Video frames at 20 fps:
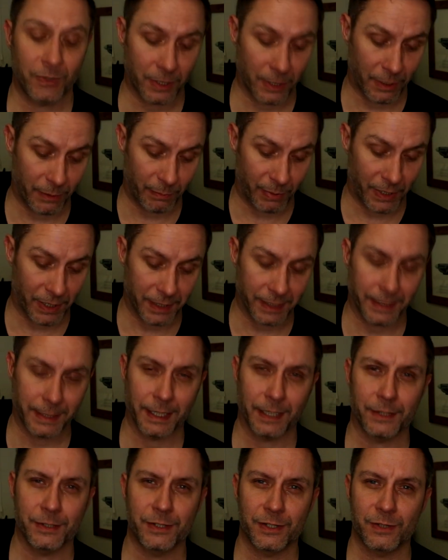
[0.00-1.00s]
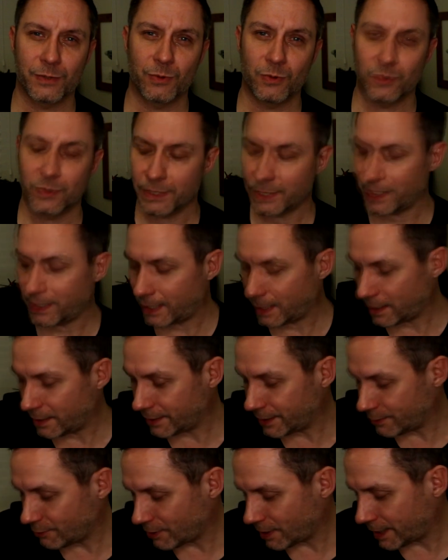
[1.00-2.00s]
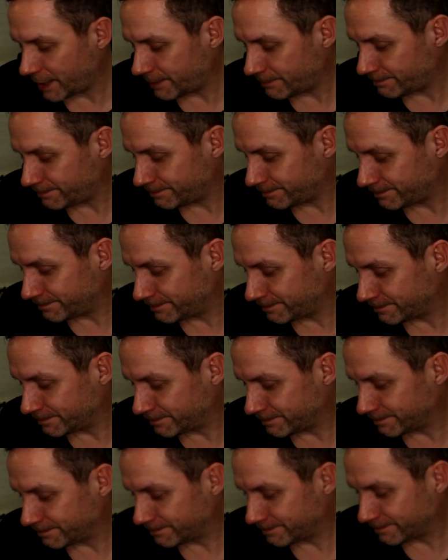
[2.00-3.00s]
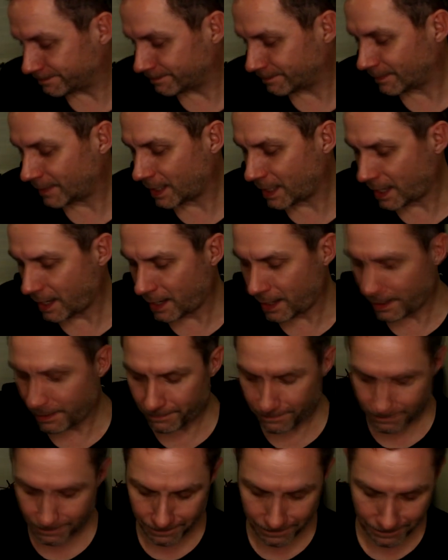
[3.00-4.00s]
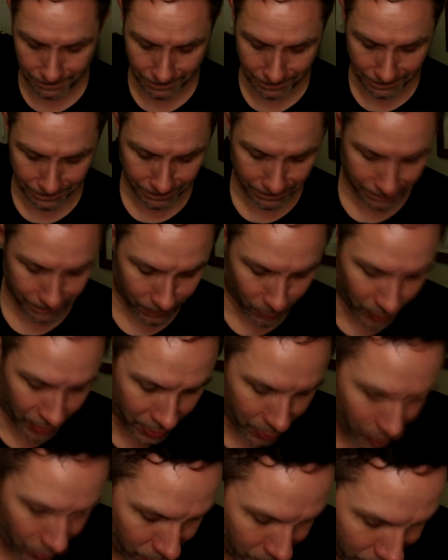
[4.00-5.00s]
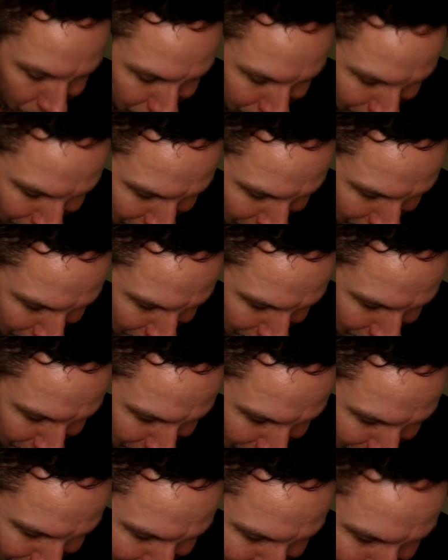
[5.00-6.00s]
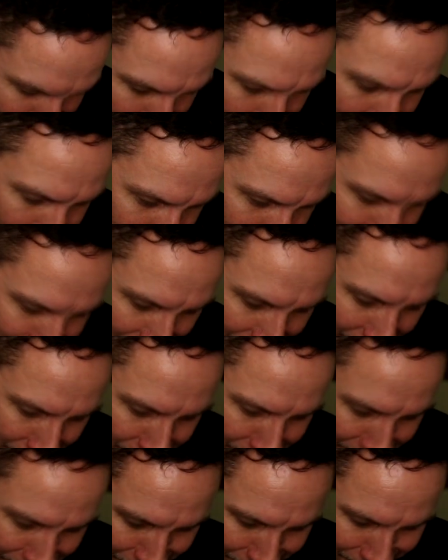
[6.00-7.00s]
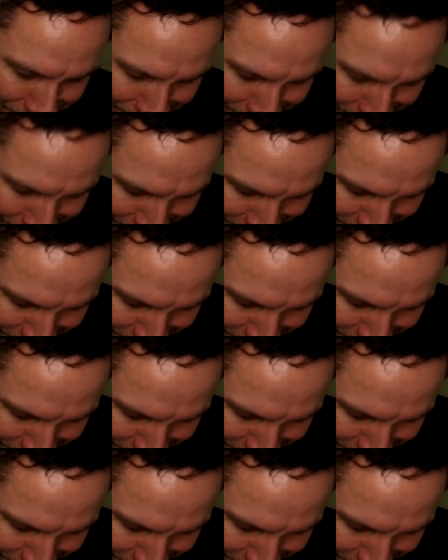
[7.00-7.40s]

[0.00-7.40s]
Co-pilot Cat's just walked in. Hello, you alright? Yeah? We cool? You going to let me carry on?